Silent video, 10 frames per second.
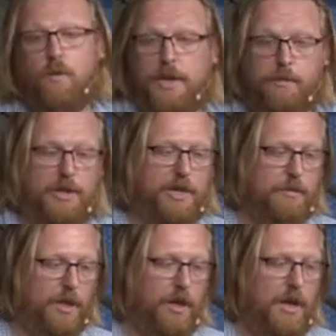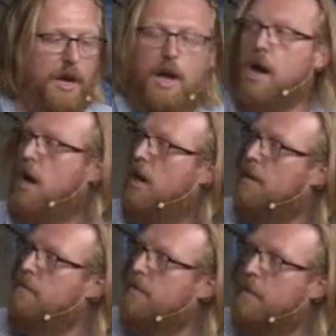when applicable.
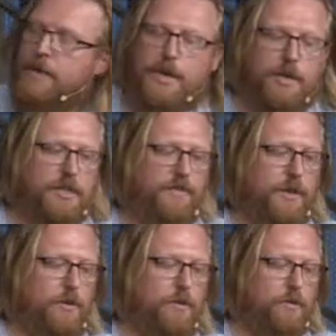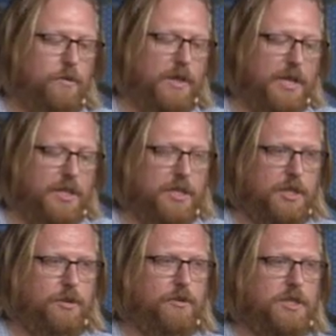Up here is a few links
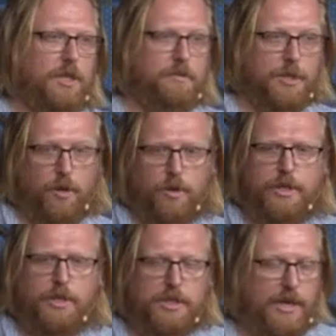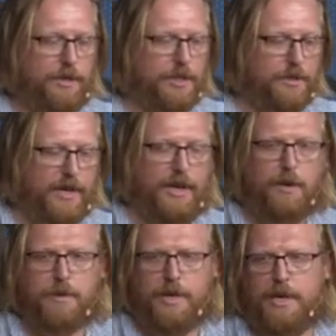to some tutorials on how to do that.
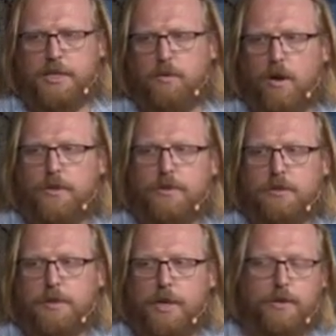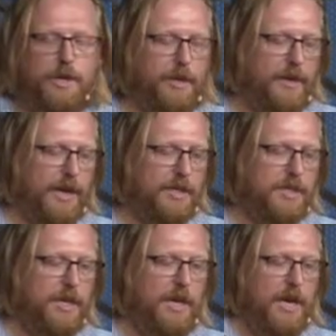I'm going to actually walk through some code here next.
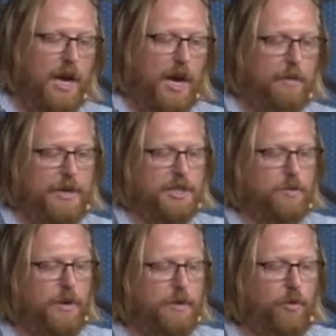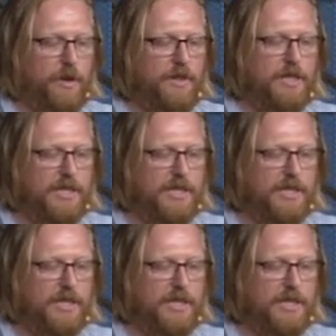I just wanted to point these